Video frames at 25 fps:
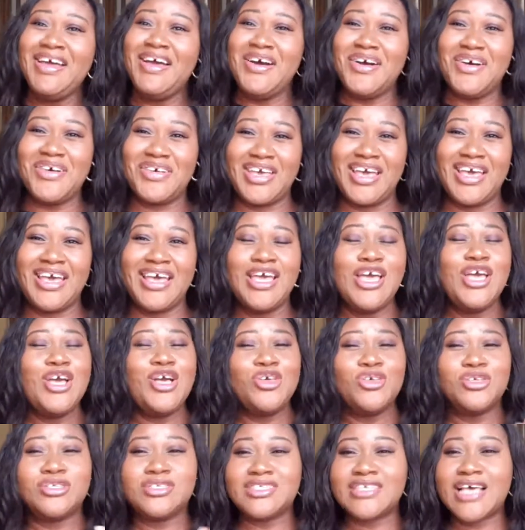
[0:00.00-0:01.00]
okay,
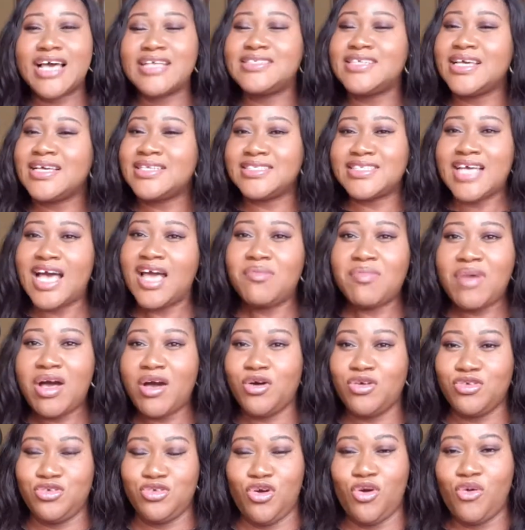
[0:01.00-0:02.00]
set a timer
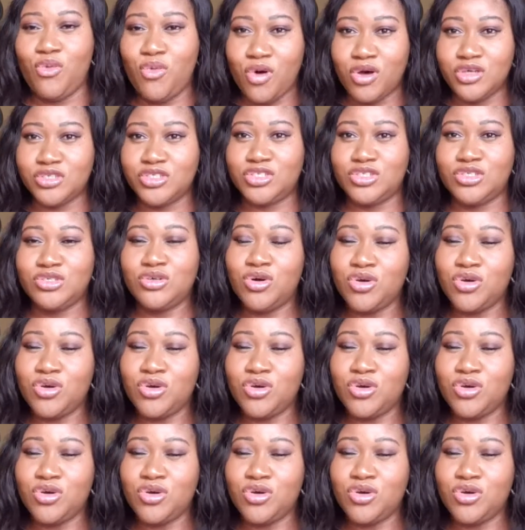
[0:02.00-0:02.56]
on your watch.